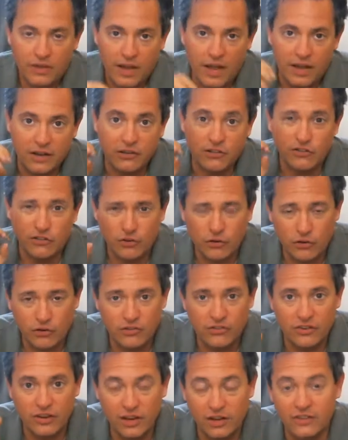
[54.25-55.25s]
and turns
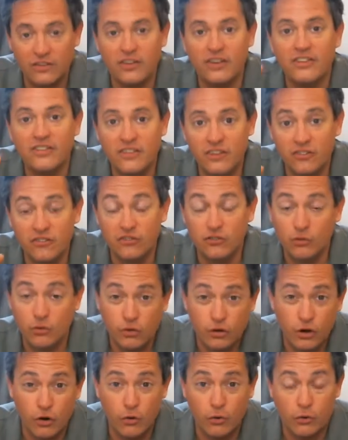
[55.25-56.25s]
it into digital
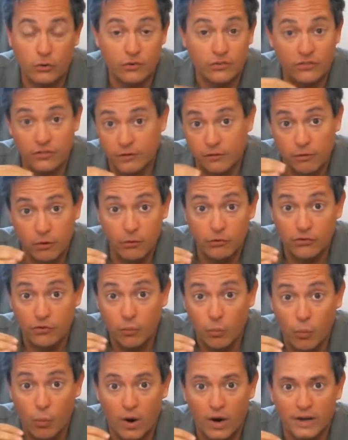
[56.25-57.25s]
code, zeros and
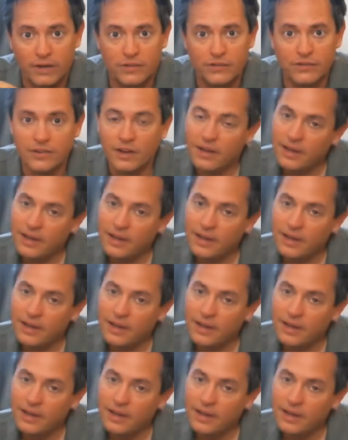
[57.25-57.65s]
ones,